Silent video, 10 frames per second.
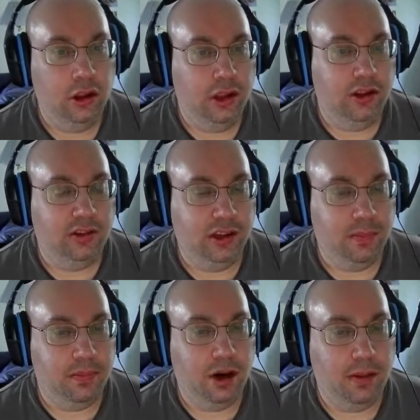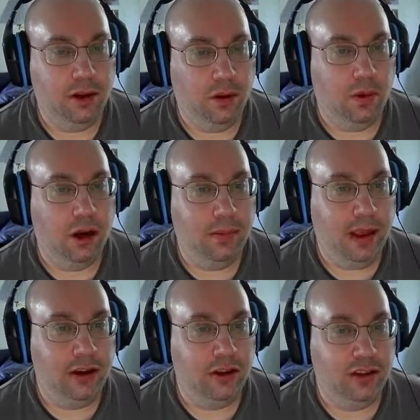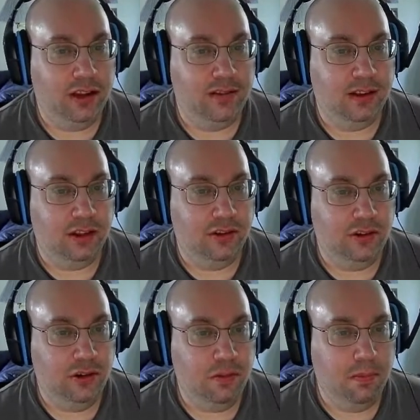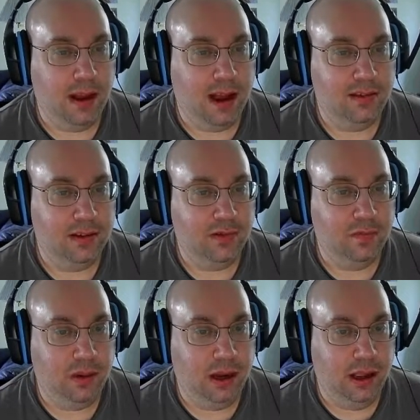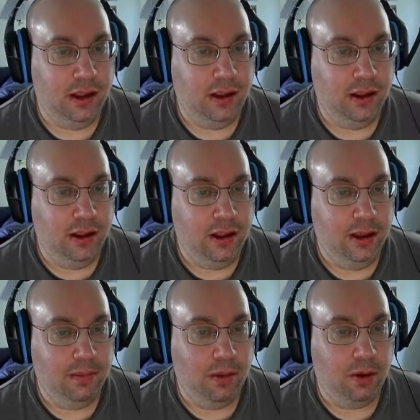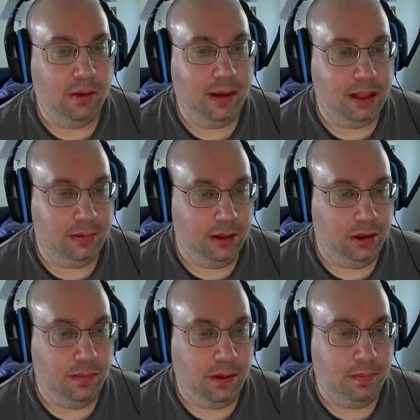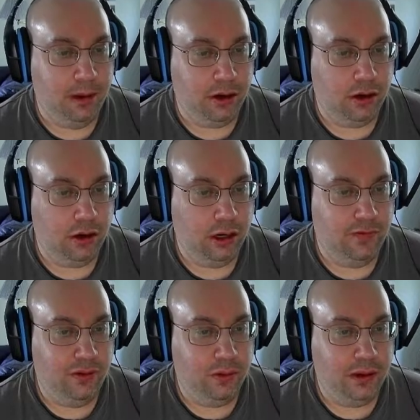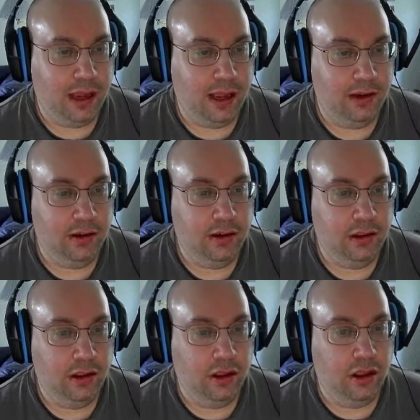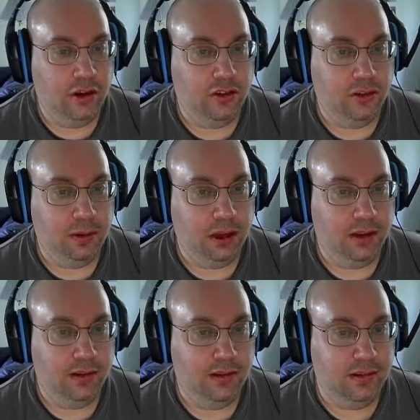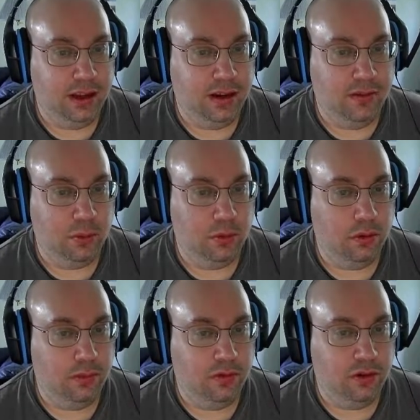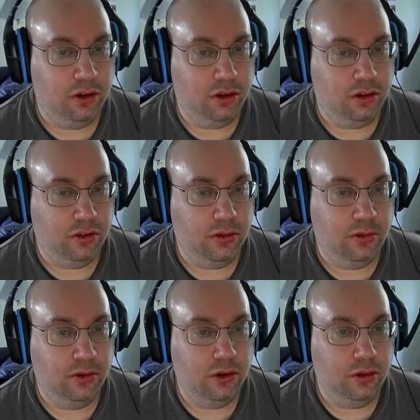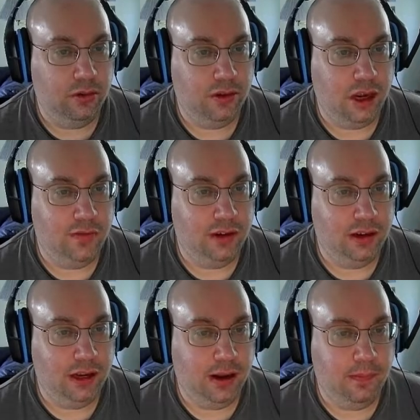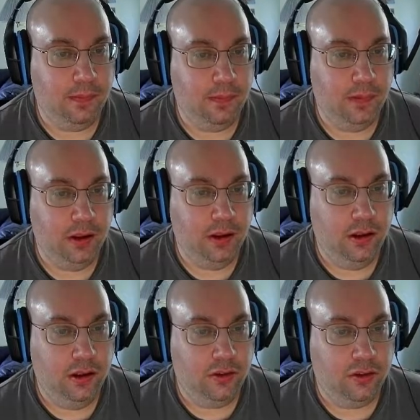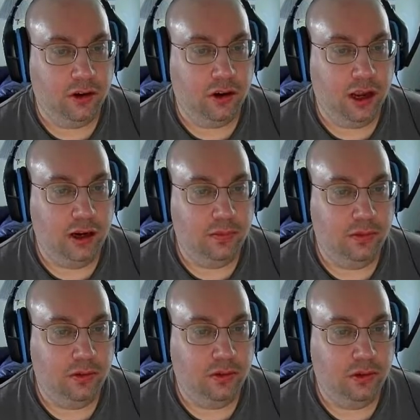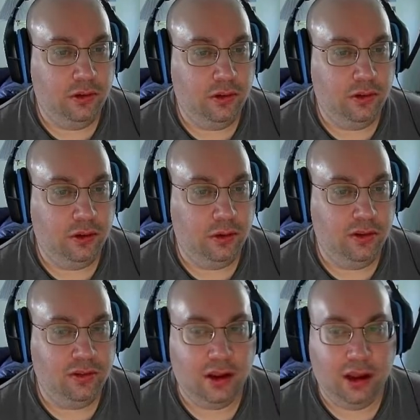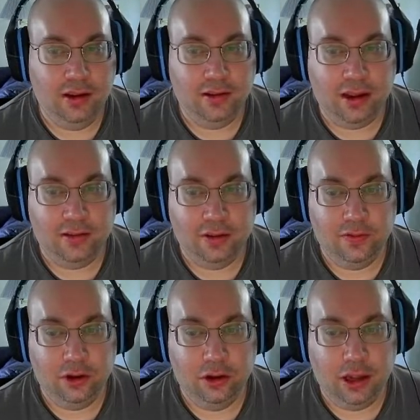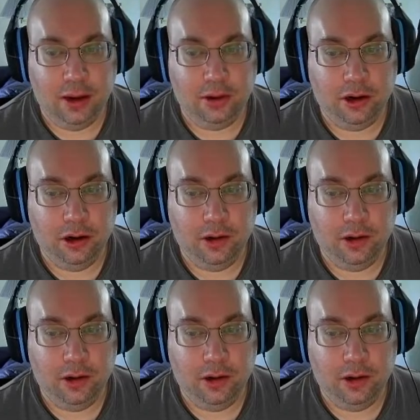So you probably don't want to make your dig sites too massive, but you might want to make them a little bit bigger if you can. Just because it gives more rooms for the students to do stuff and dig up certain items. So this guy is asking for a library.